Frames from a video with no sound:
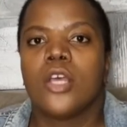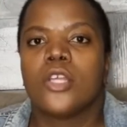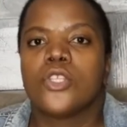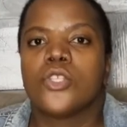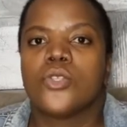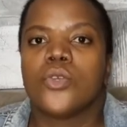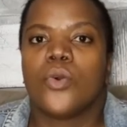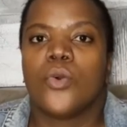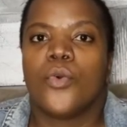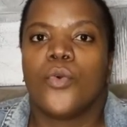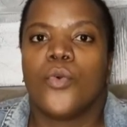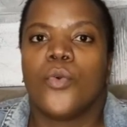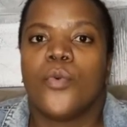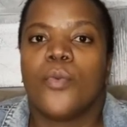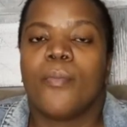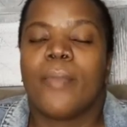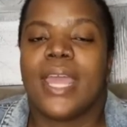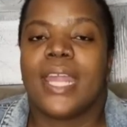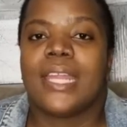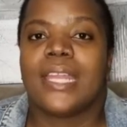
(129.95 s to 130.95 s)
So
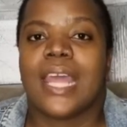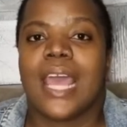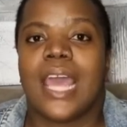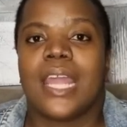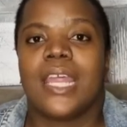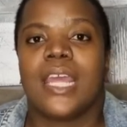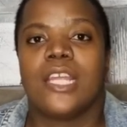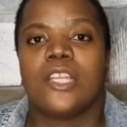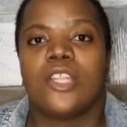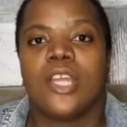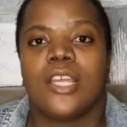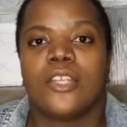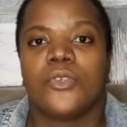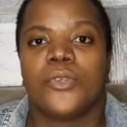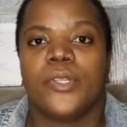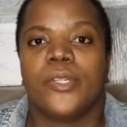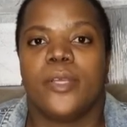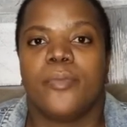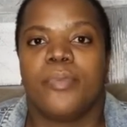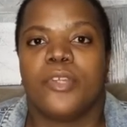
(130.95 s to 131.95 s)
my dad had
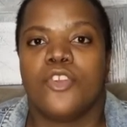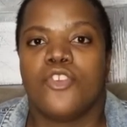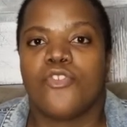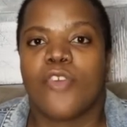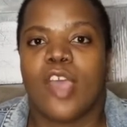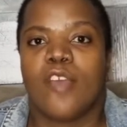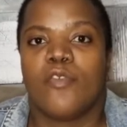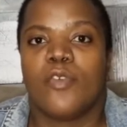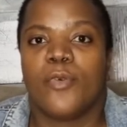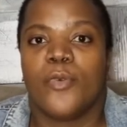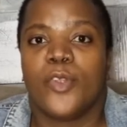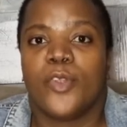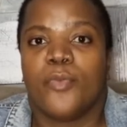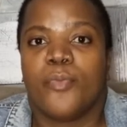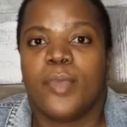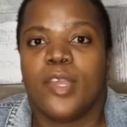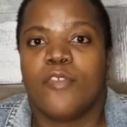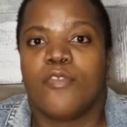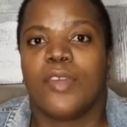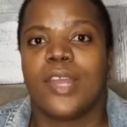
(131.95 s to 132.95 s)
actually been driving
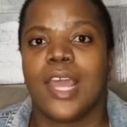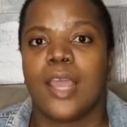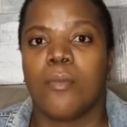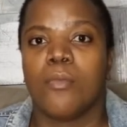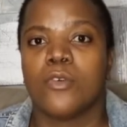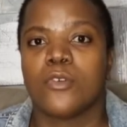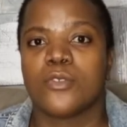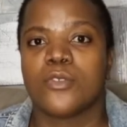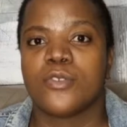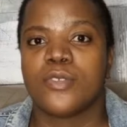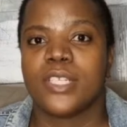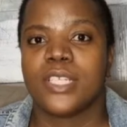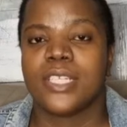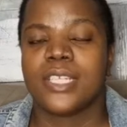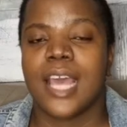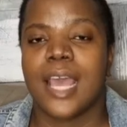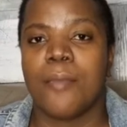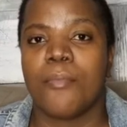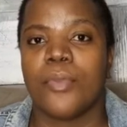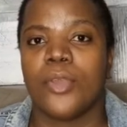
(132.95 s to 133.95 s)
with me for like most of the
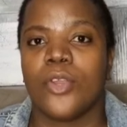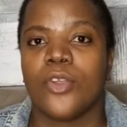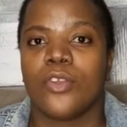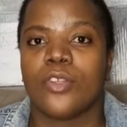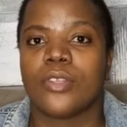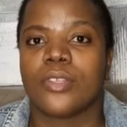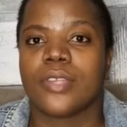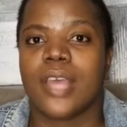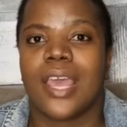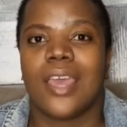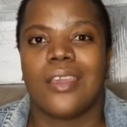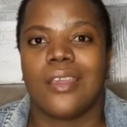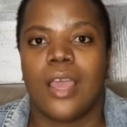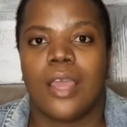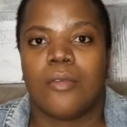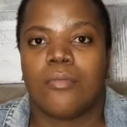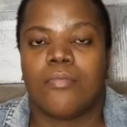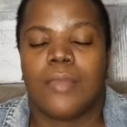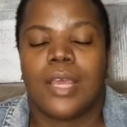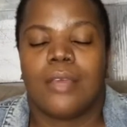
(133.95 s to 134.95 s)
time, because
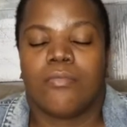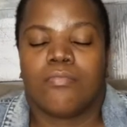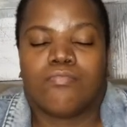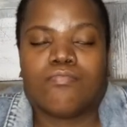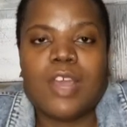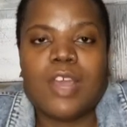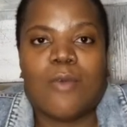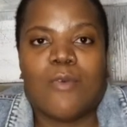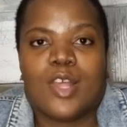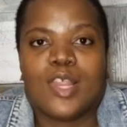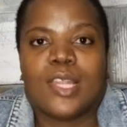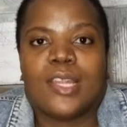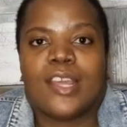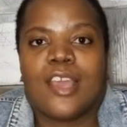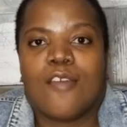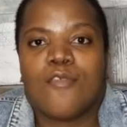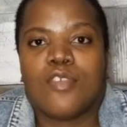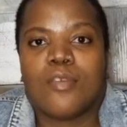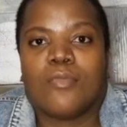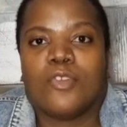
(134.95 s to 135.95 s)
I
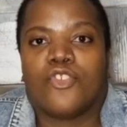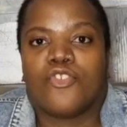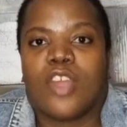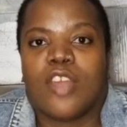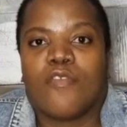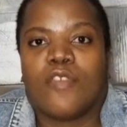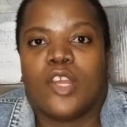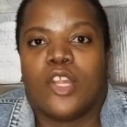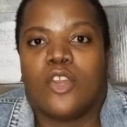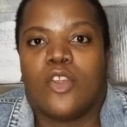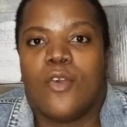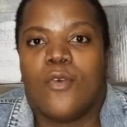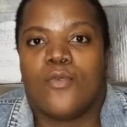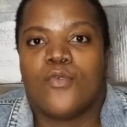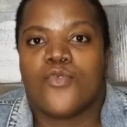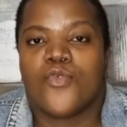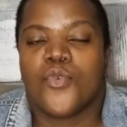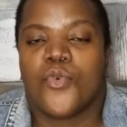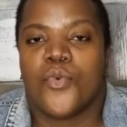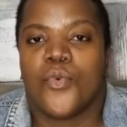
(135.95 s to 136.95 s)
wasn't comfortable driving
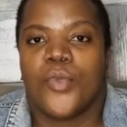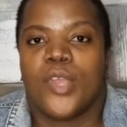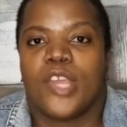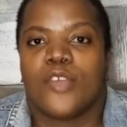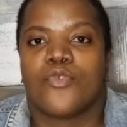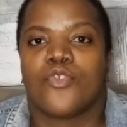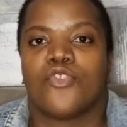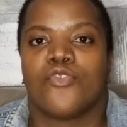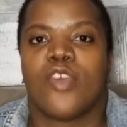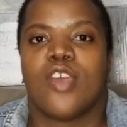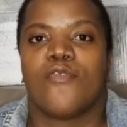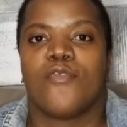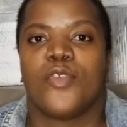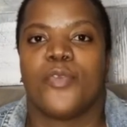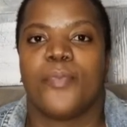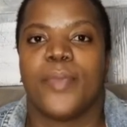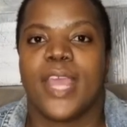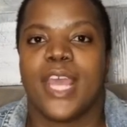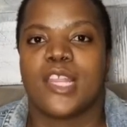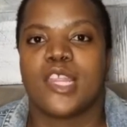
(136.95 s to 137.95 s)
alone, so he had to drive
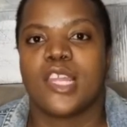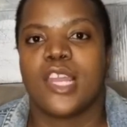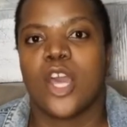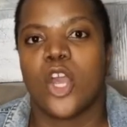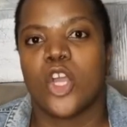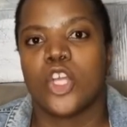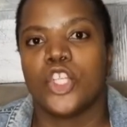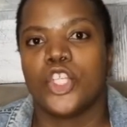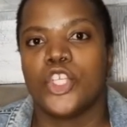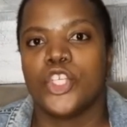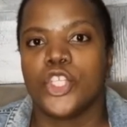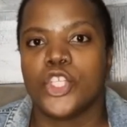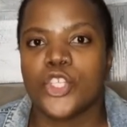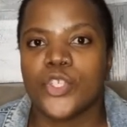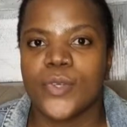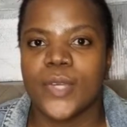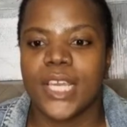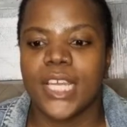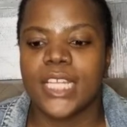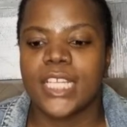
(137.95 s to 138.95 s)
with me until I got used
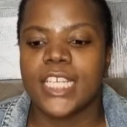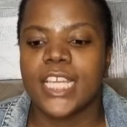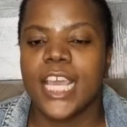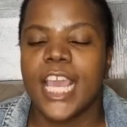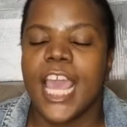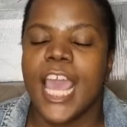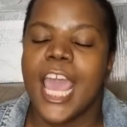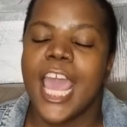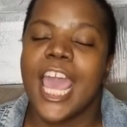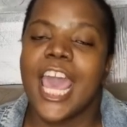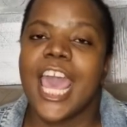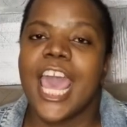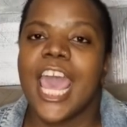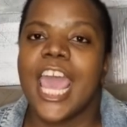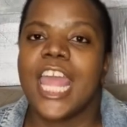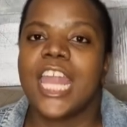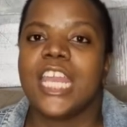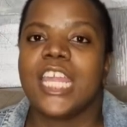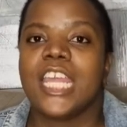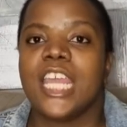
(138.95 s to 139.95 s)
to it.
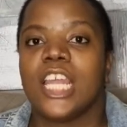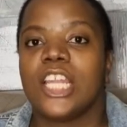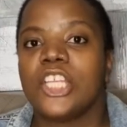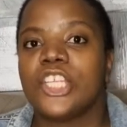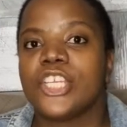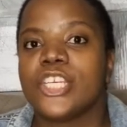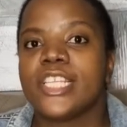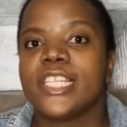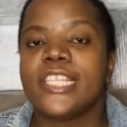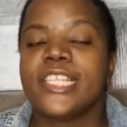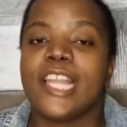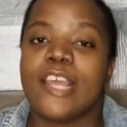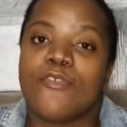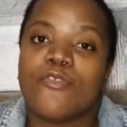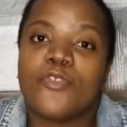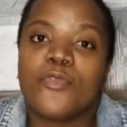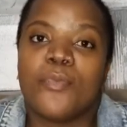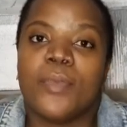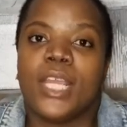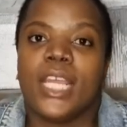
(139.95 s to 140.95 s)
And he had just
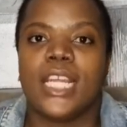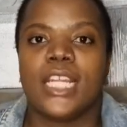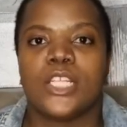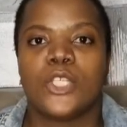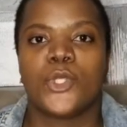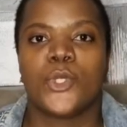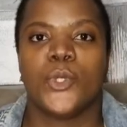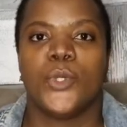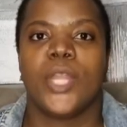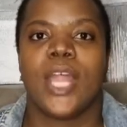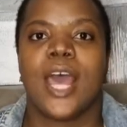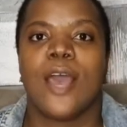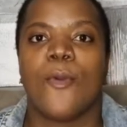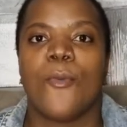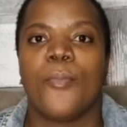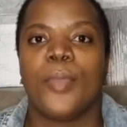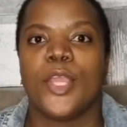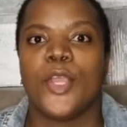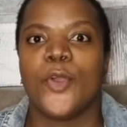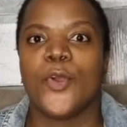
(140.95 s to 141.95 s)
left me to
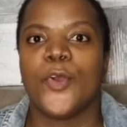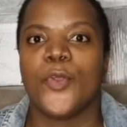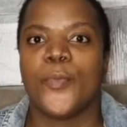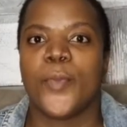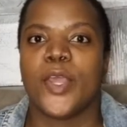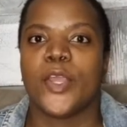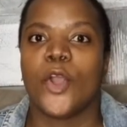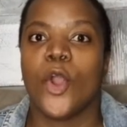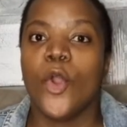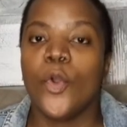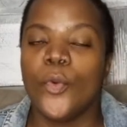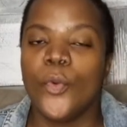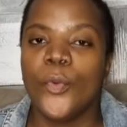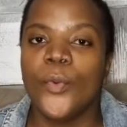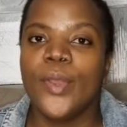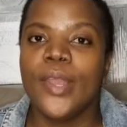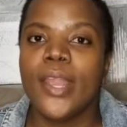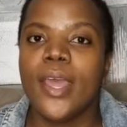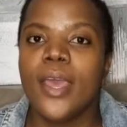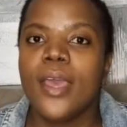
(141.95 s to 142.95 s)
now be on my
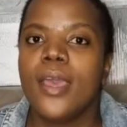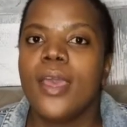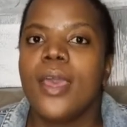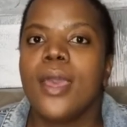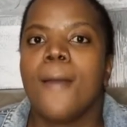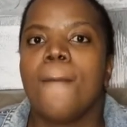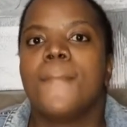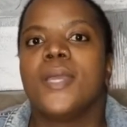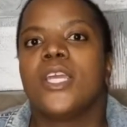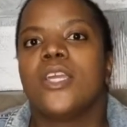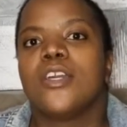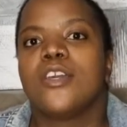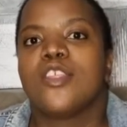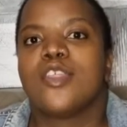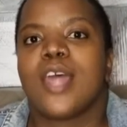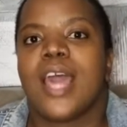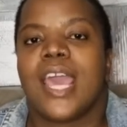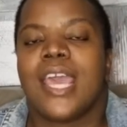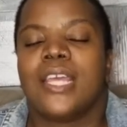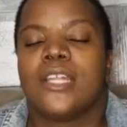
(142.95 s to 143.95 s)
own,
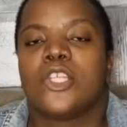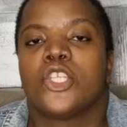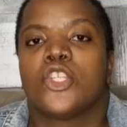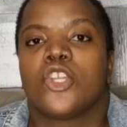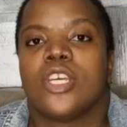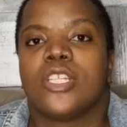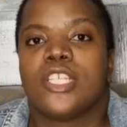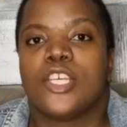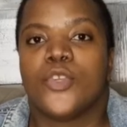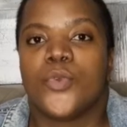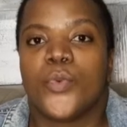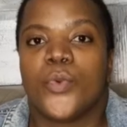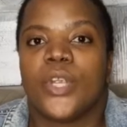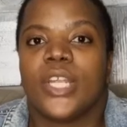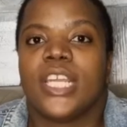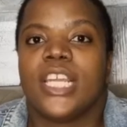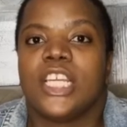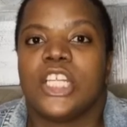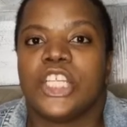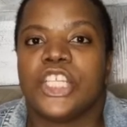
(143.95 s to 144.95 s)
because I had started
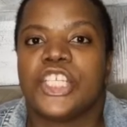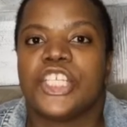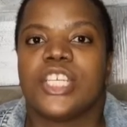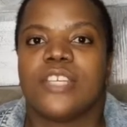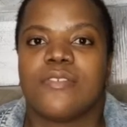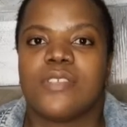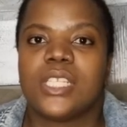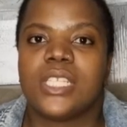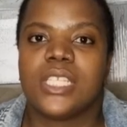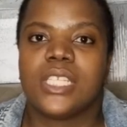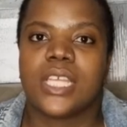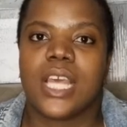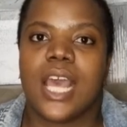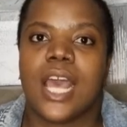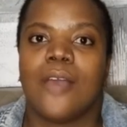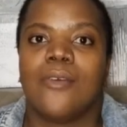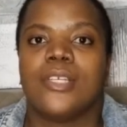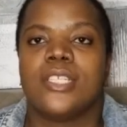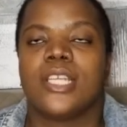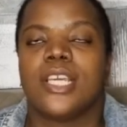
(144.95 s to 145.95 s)
working shifts.
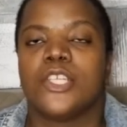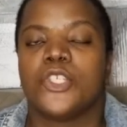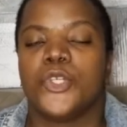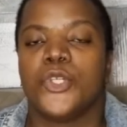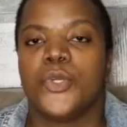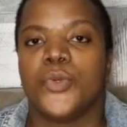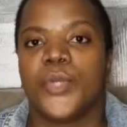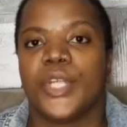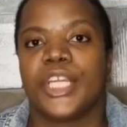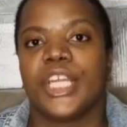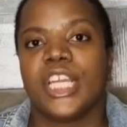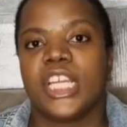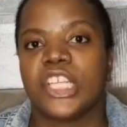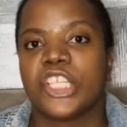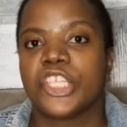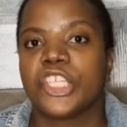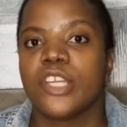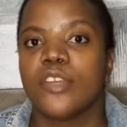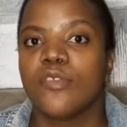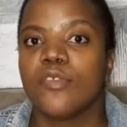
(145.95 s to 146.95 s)
I was actually working a
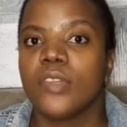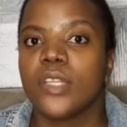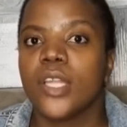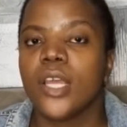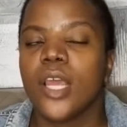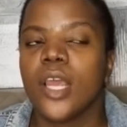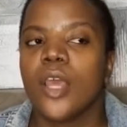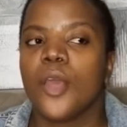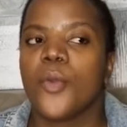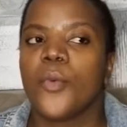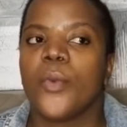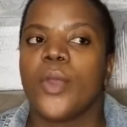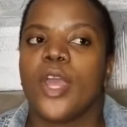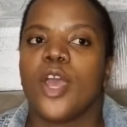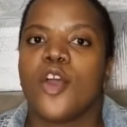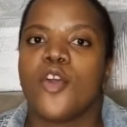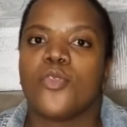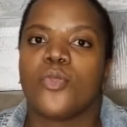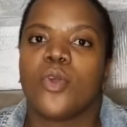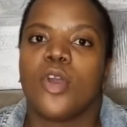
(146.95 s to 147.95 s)
shift
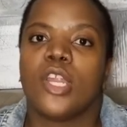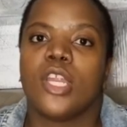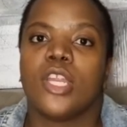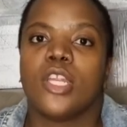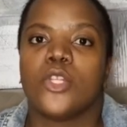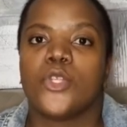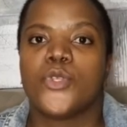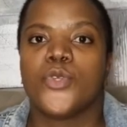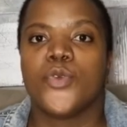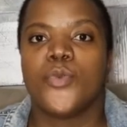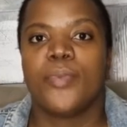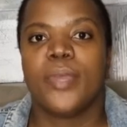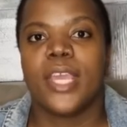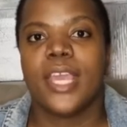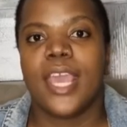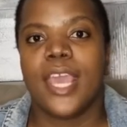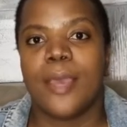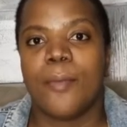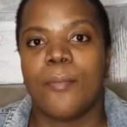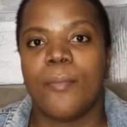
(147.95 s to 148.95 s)
where I started at 2
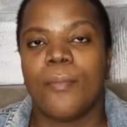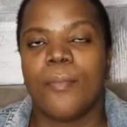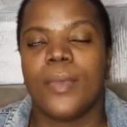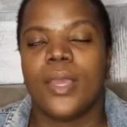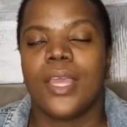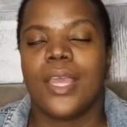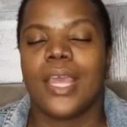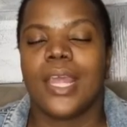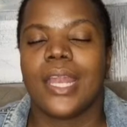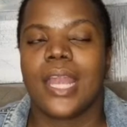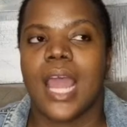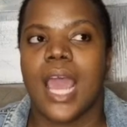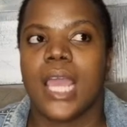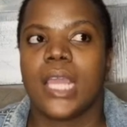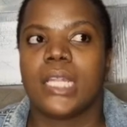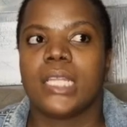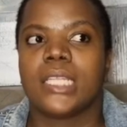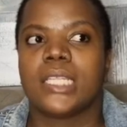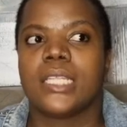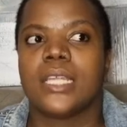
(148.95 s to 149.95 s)
p.m. at
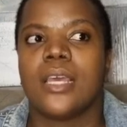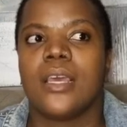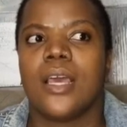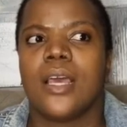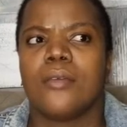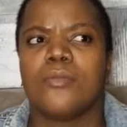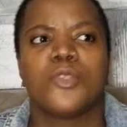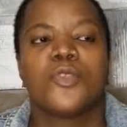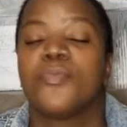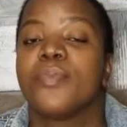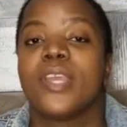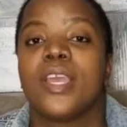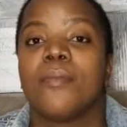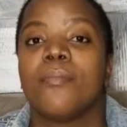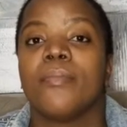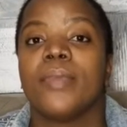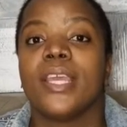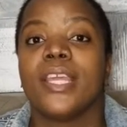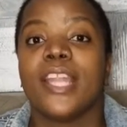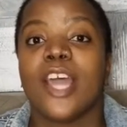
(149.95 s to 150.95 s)
night, 2
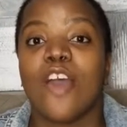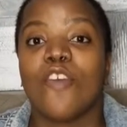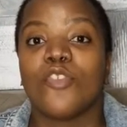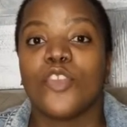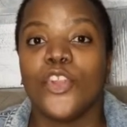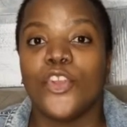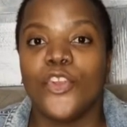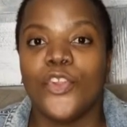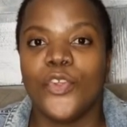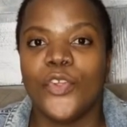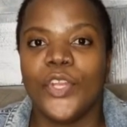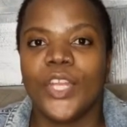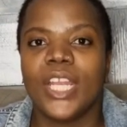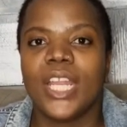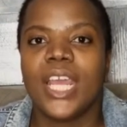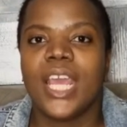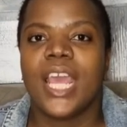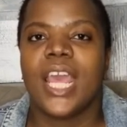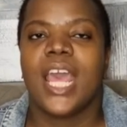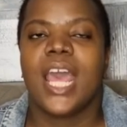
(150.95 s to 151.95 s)
p.m. in the
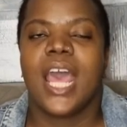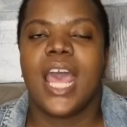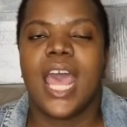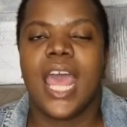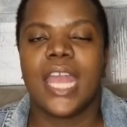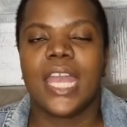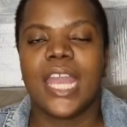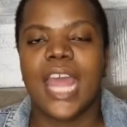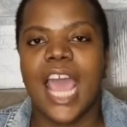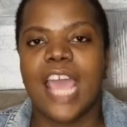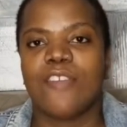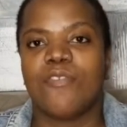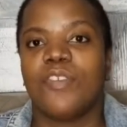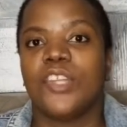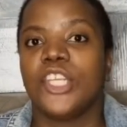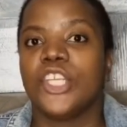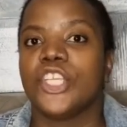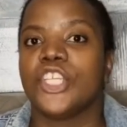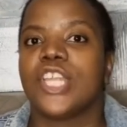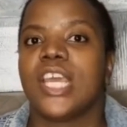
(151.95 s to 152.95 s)
afternoon, and I
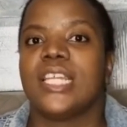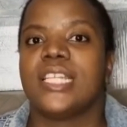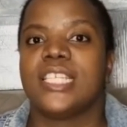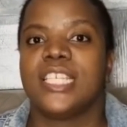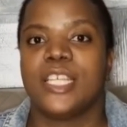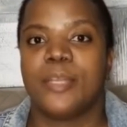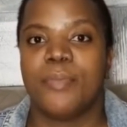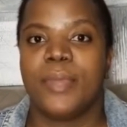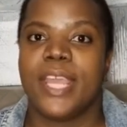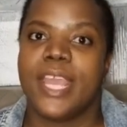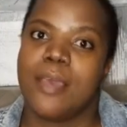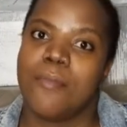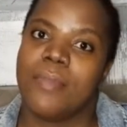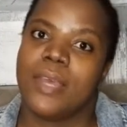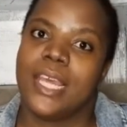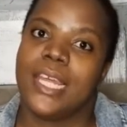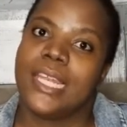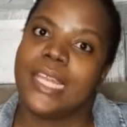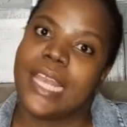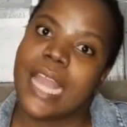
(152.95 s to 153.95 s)
finished at 10
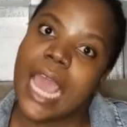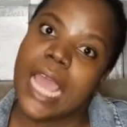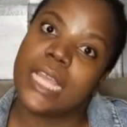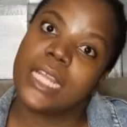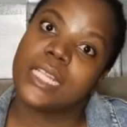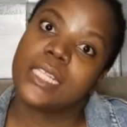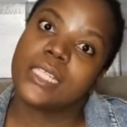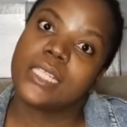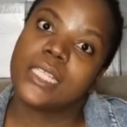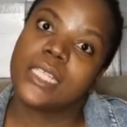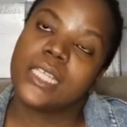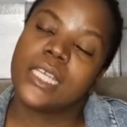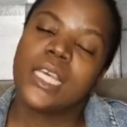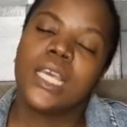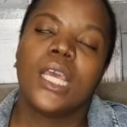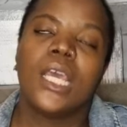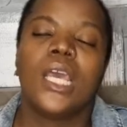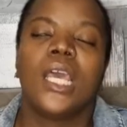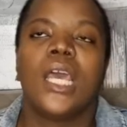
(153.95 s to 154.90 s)
p.m. at night.